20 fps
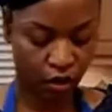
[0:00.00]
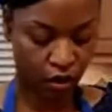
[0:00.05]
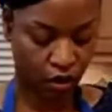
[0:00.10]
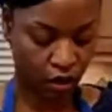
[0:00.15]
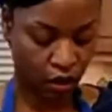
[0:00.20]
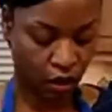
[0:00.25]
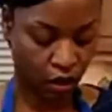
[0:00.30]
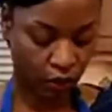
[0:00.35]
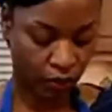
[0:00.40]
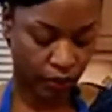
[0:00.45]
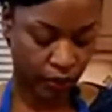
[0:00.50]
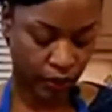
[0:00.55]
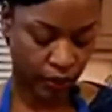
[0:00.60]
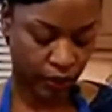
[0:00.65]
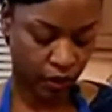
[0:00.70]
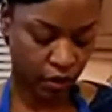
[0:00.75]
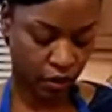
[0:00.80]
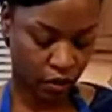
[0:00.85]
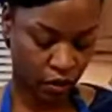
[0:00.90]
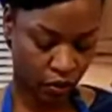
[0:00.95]
And I'll put the
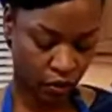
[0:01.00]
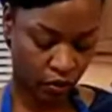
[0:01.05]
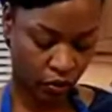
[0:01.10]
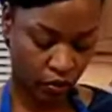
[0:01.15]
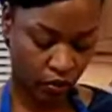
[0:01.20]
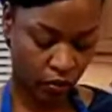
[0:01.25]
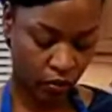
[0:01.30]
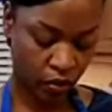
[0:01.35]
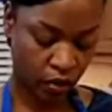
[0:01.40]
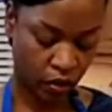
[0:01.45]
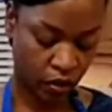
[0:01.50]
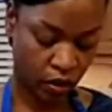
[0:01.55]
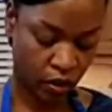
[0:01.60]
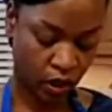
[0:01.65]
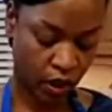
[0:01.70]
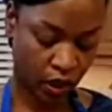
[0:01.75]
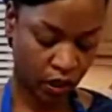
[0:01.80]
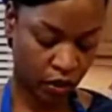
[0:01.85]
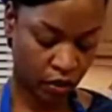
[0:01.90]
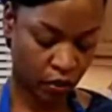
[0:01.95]
two
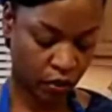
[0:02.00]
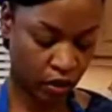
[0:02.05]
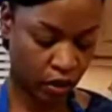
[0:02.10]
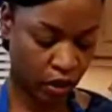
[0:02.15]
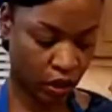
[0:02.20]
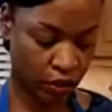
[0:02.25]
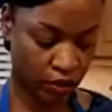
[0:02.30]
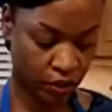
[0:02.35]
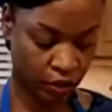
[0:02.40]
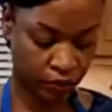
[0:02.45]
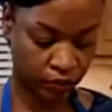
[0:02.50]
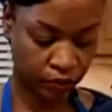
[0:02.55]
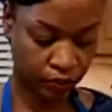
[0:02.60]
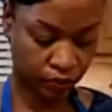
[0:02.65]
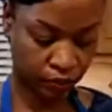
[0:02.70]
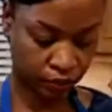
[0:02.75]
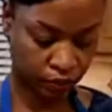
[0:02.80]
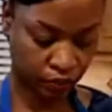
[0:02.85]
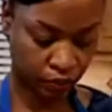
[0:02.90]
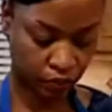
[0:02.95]
next to each other. And
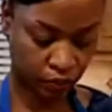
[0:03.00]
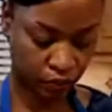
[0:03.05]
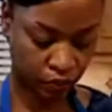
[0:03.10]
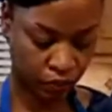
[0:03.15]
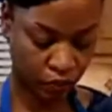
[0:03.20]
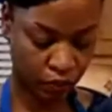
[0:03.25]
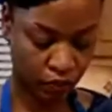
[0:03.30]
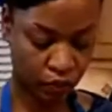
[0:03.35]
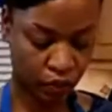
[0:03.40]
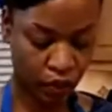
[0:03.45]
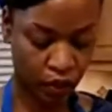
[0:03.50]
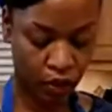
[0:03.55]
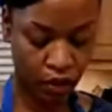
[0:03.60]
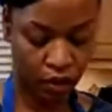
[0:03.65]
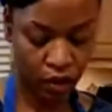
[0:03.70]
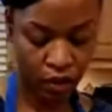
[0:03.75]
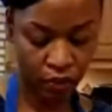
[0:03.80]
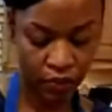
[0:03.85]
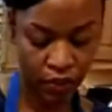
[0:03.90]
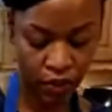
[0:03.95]
then
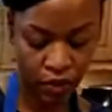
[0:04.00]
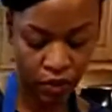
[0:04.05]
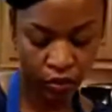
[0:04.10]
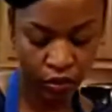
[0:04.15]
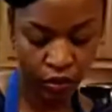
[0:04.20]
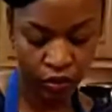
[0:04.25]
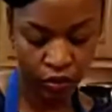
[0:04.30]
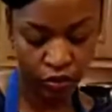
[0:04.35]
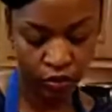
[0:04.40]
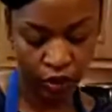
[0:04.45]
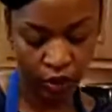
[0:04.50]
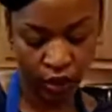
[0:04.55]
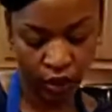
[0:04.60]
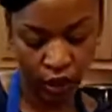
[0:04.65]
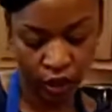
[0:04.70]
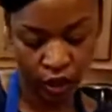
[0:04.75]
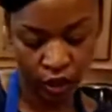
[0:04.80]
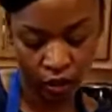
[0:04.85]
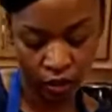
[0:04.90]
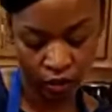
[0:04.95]
this one straight
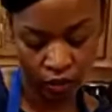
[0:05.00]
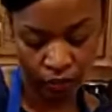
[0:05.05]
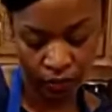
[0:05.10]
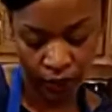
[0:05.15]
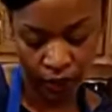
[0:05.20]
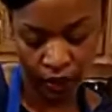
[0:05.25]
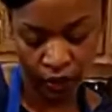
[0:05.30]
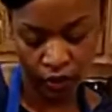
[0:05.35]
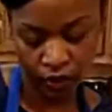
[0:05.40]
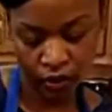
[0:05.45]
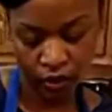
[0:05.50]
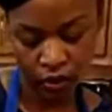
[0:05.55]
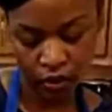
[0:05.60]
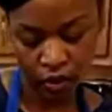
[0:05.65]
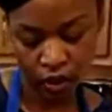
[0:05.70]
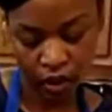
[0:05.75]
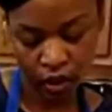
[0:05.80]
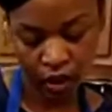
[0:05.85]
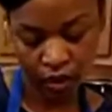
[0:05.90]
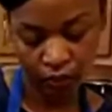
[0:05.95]
down about
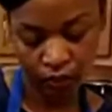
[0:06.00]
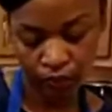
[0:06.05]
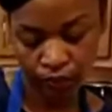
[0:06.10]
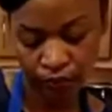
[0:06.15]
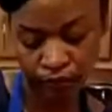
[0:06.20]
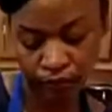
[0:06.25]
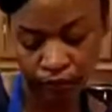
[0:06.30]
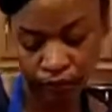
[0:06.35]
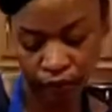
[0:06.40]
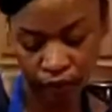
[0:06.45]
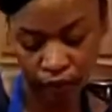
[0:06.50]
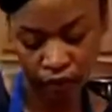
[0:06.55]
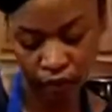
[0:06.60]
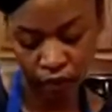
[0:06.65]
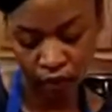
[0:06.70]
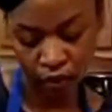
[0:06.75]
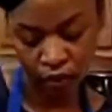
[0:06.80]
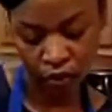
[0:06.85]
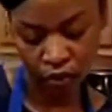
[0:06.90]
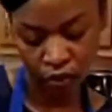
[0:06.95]

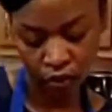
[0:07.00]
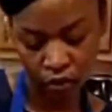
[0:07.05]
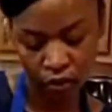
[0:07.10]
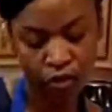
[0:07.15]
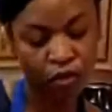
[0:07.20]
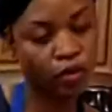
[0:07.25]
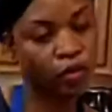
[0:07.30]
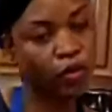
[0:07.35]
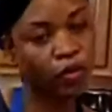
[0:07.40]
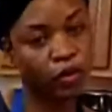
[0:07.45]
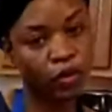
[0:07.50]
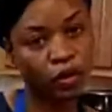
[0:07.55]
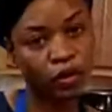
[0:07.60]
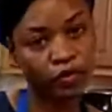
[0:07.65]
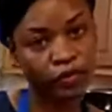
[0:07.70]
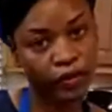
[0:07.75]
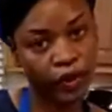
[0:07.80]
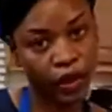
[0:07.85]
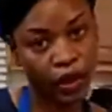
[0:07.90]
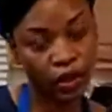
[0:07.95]
a quarter of
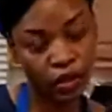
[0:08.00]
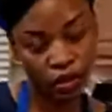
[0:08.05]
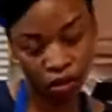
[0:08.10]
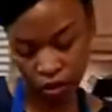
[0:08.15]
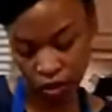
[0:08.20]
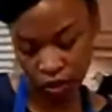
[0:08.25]
an inch.